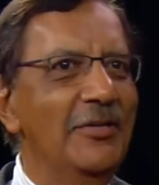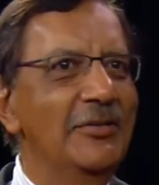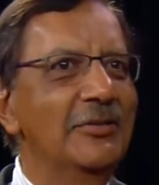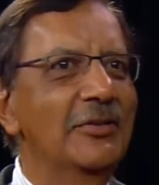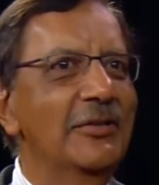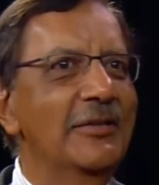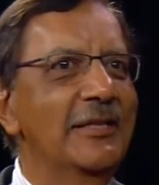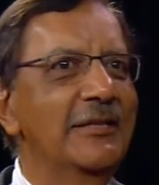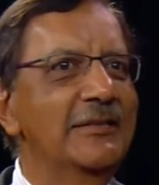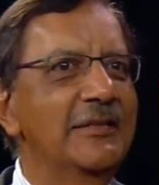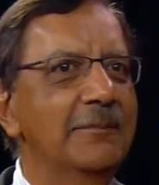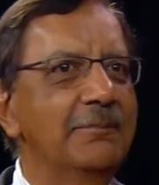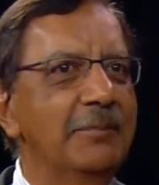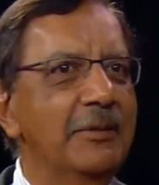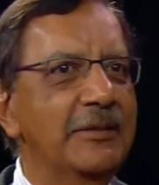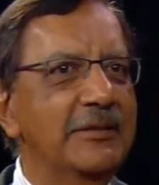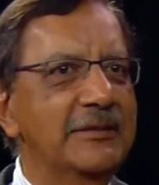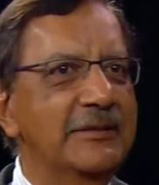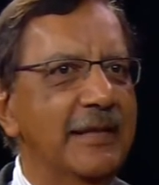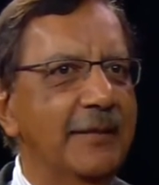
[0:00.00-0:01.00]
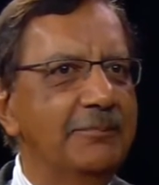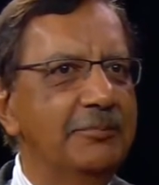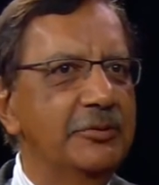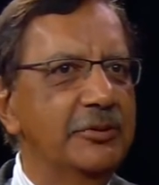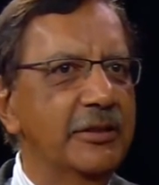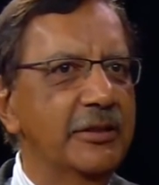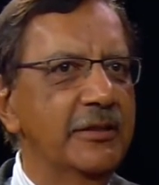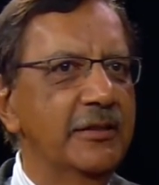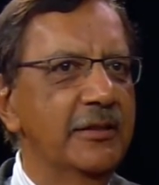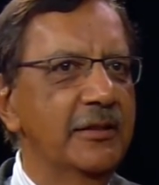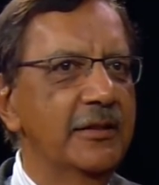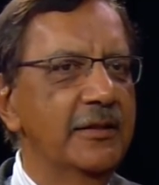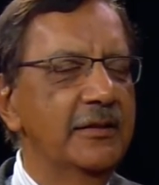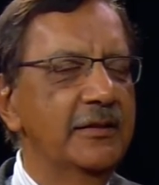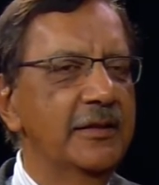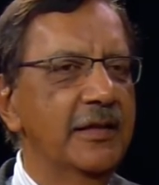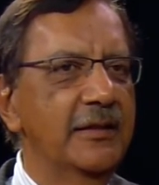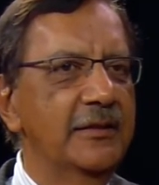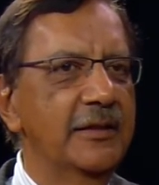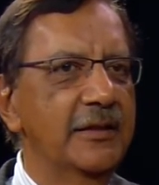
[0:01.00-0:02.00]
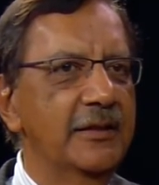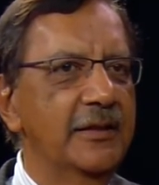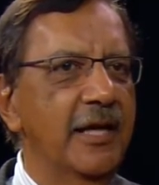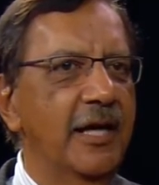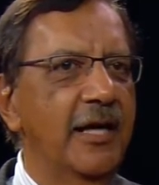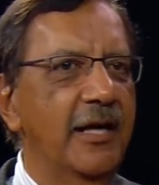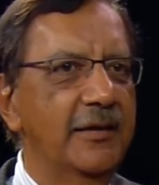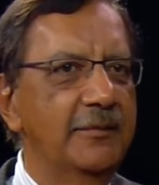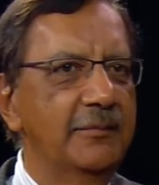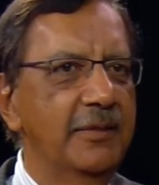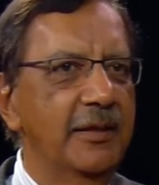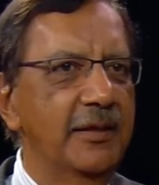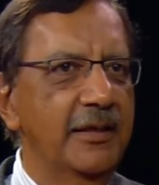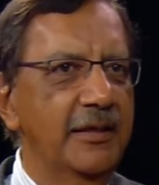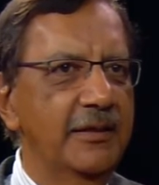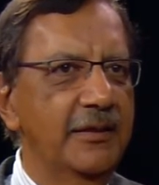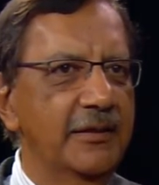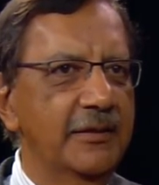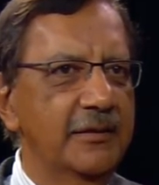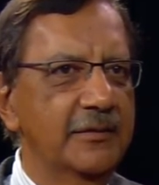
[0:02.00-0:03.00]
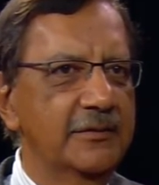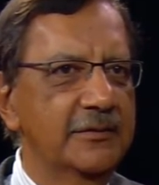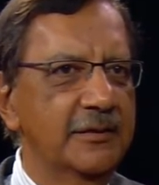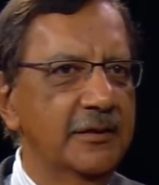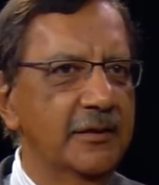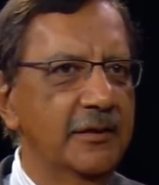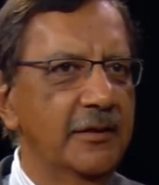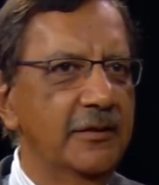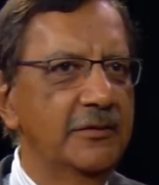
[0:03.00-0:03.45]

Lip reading: so there's a perception that the non-millennials